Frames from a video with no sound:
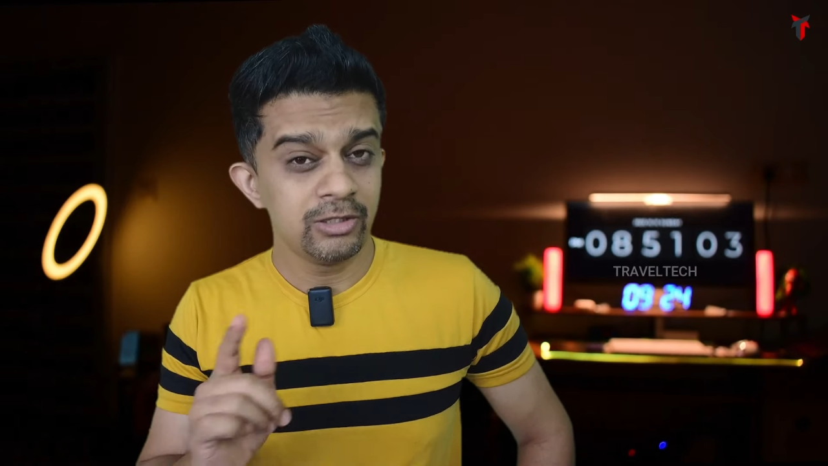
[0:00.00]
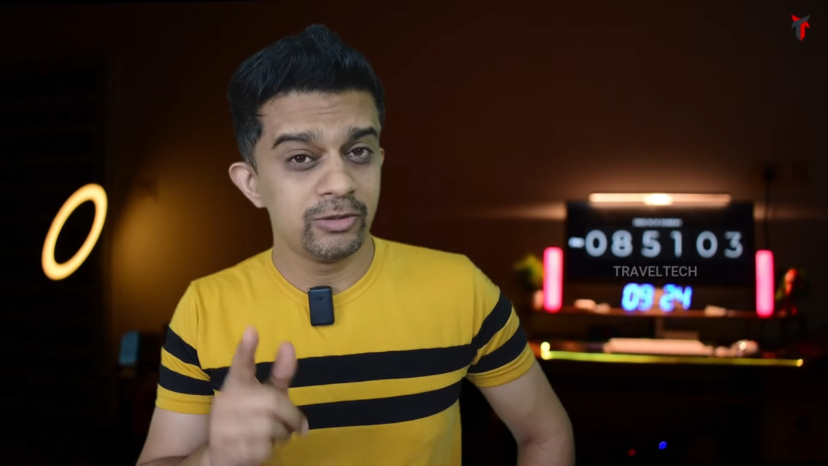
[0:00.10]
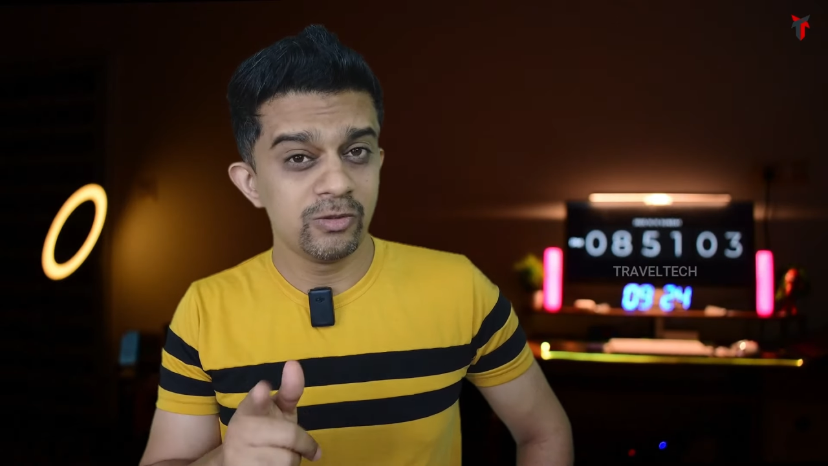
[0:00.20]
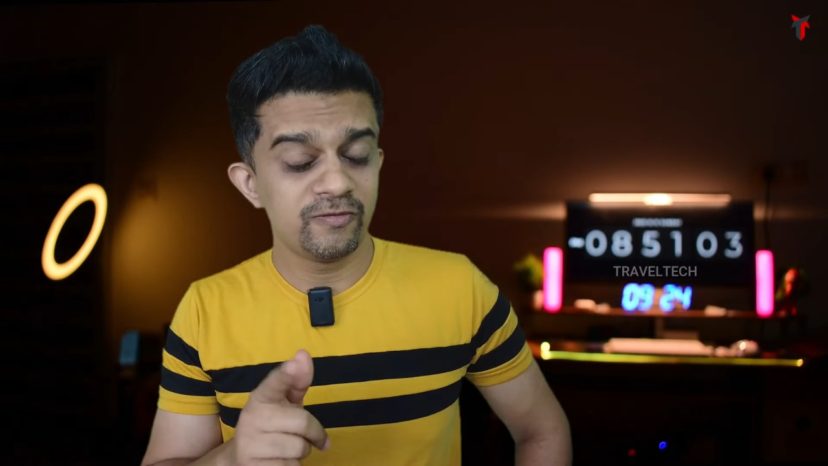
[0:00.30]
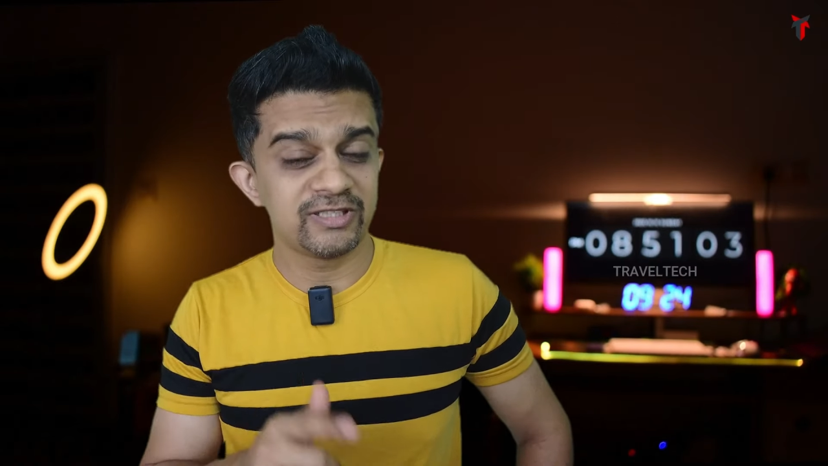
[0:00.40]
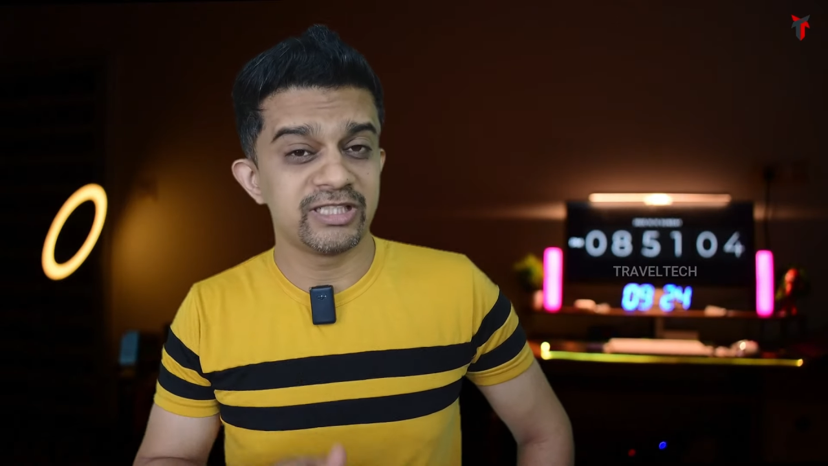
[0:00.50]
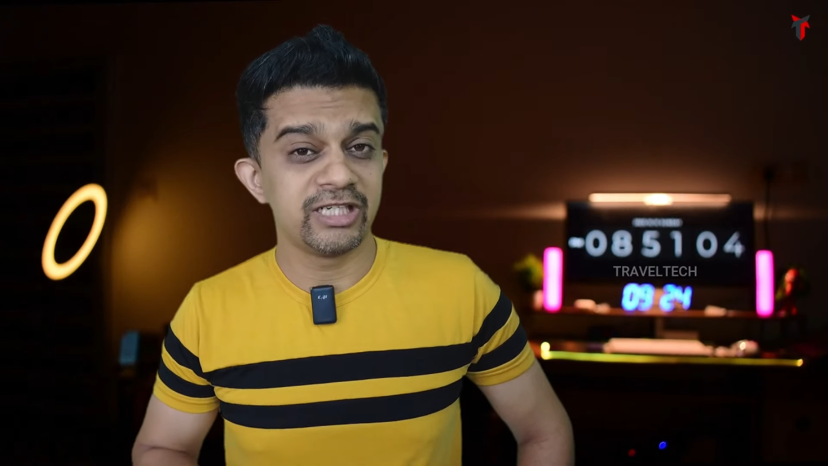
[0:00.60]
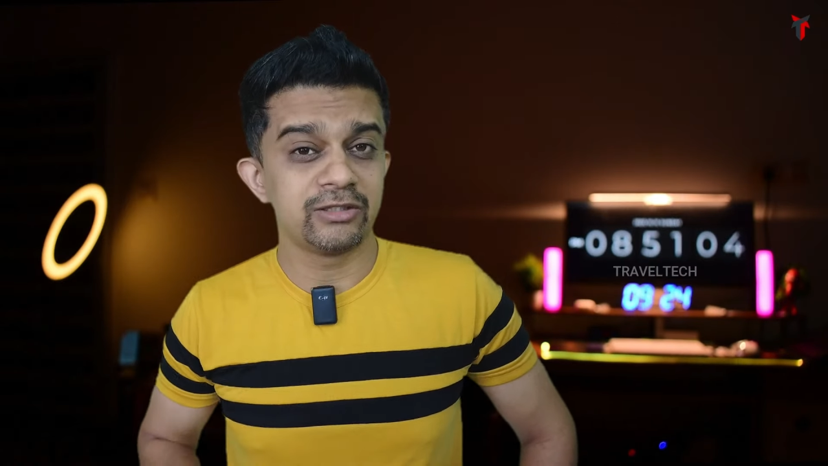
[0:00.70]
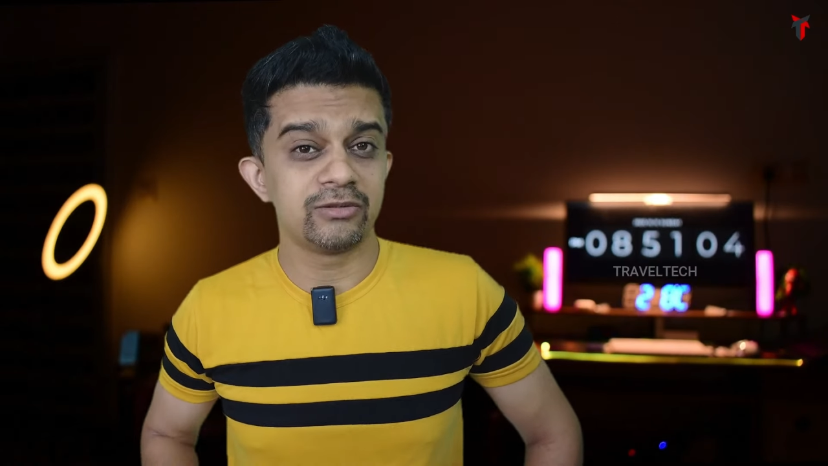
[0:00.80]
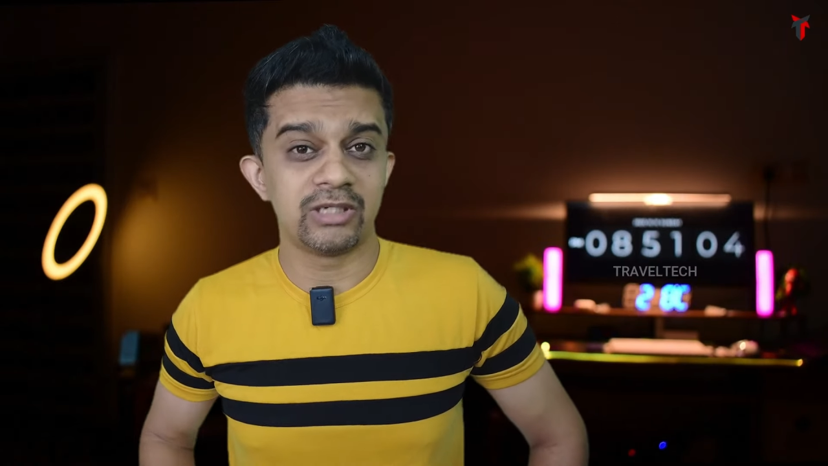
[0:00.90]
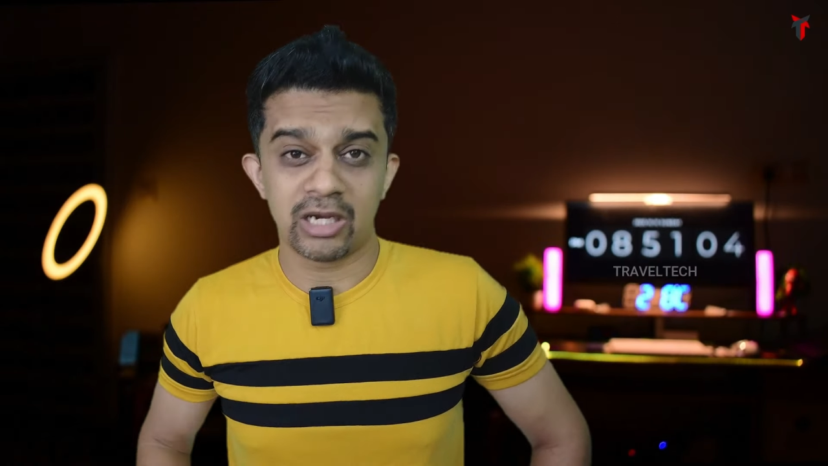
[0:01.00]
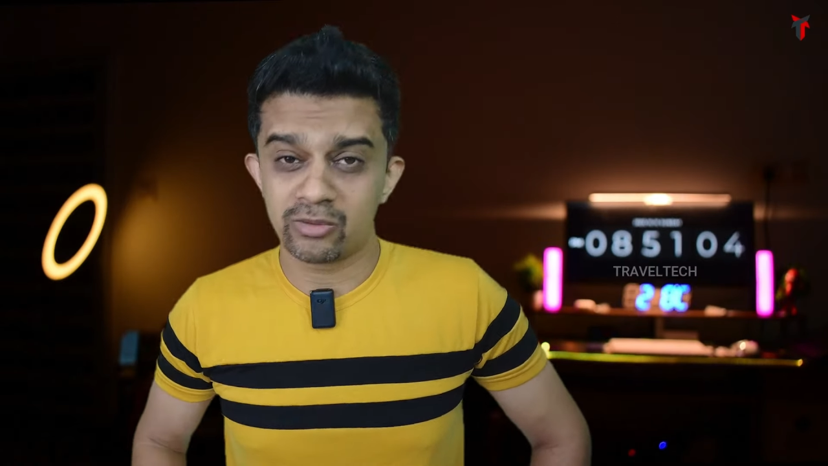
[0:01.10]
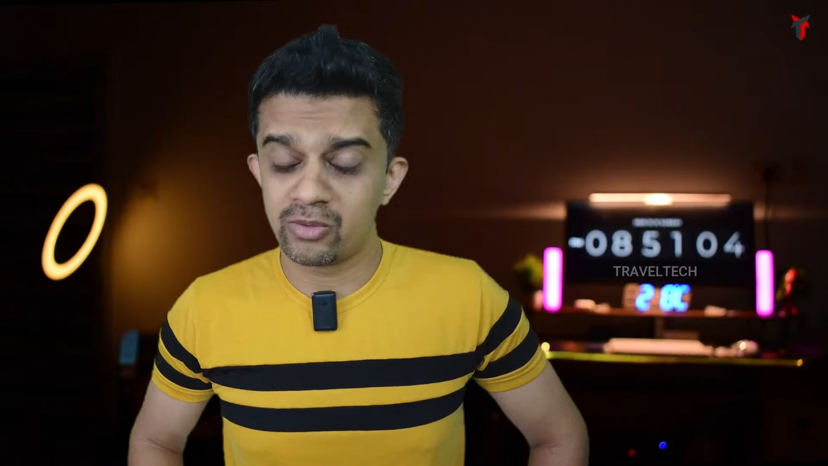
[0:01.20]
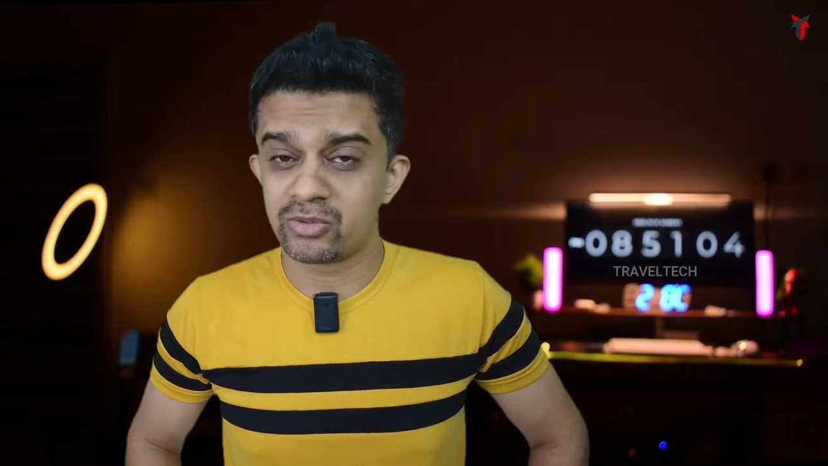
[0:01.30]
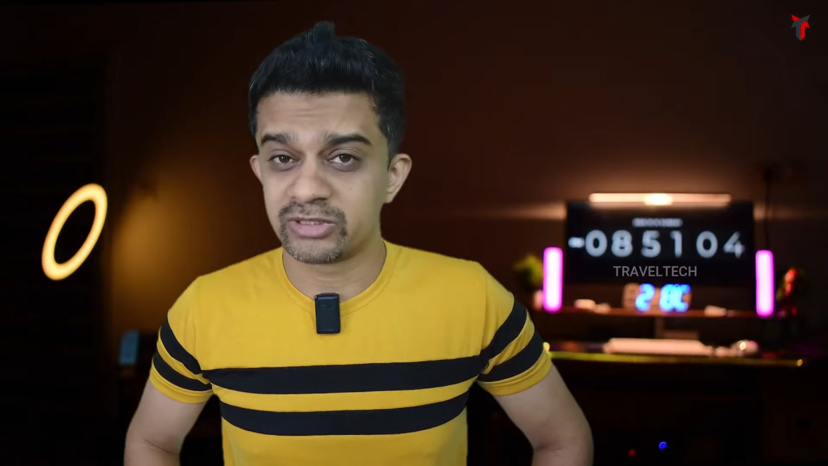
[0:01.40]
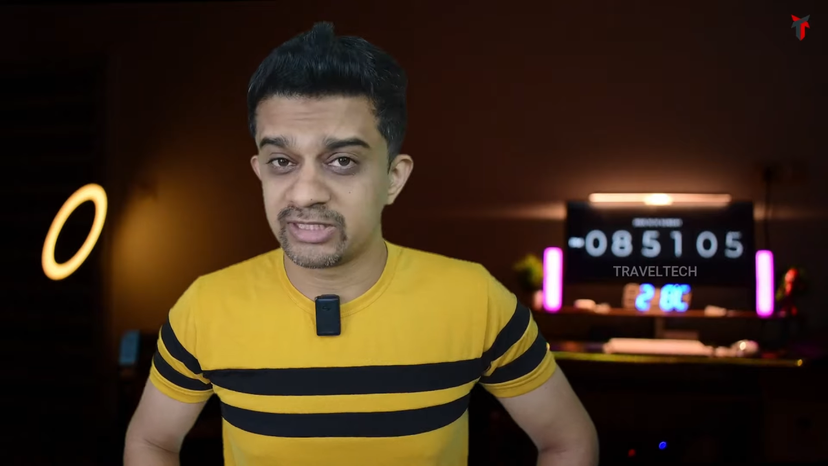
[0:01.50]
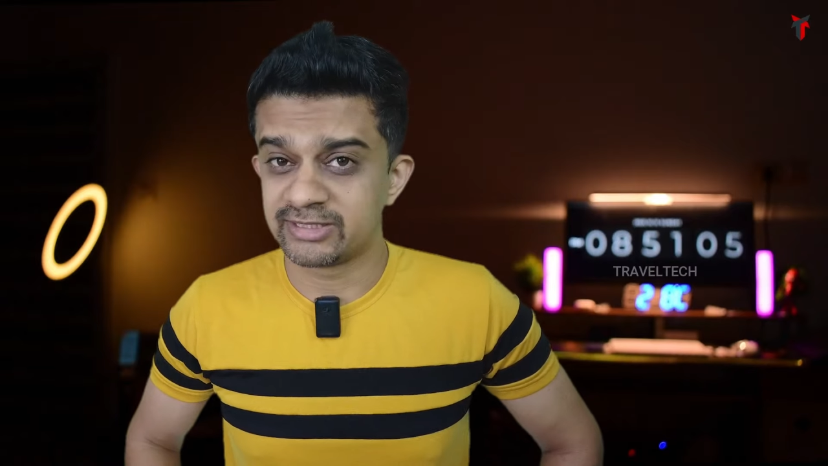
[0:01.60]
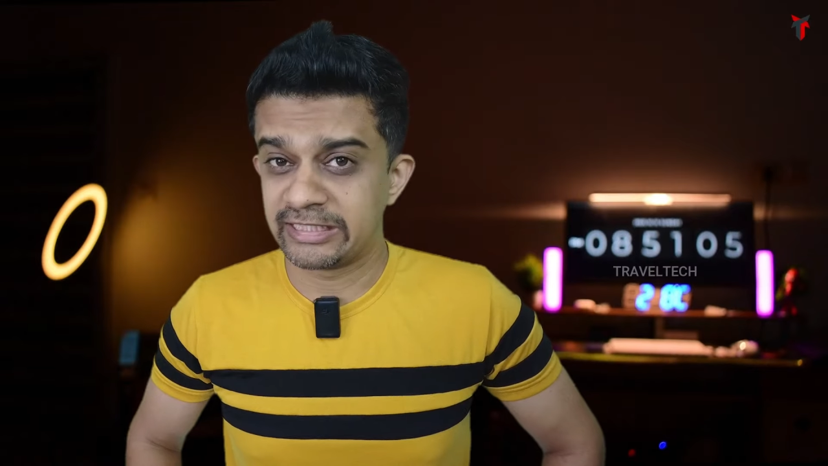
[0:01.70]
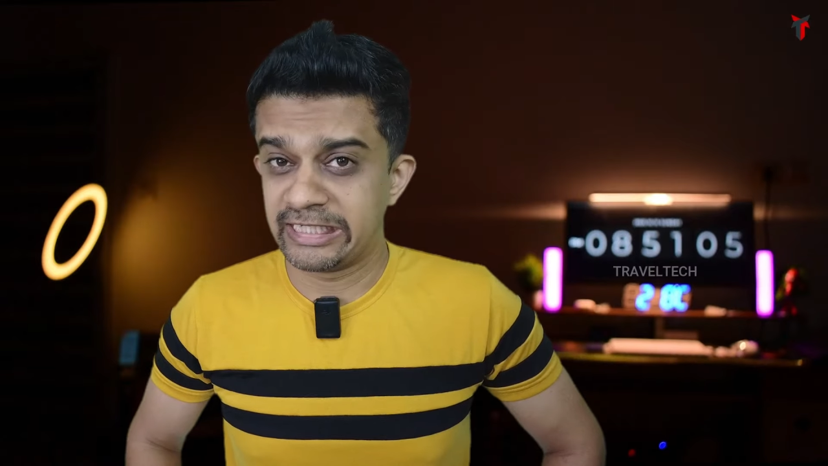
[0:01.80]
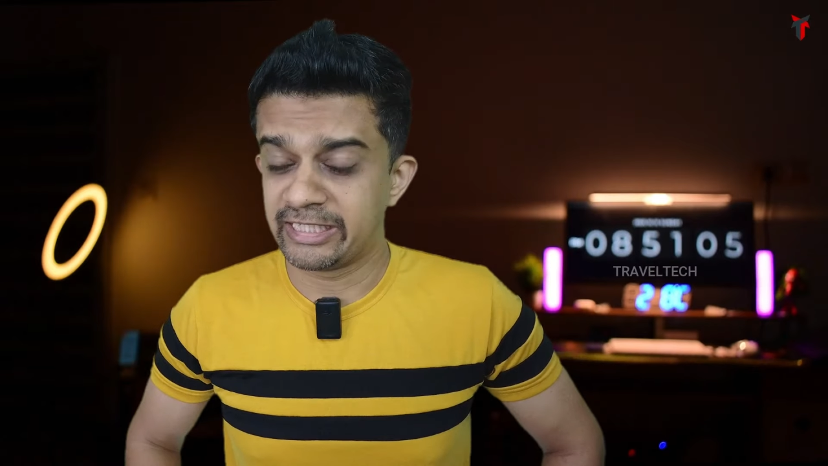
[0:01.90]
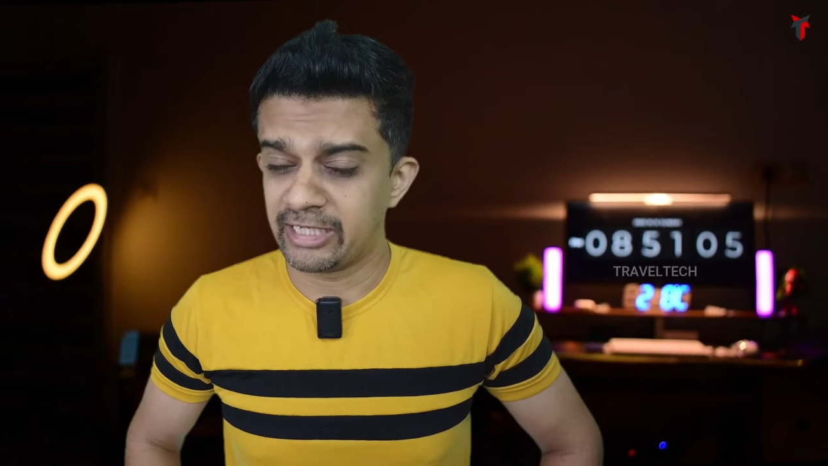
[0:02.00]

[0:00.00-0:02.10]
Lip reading: You'll find the link to download the ZLINK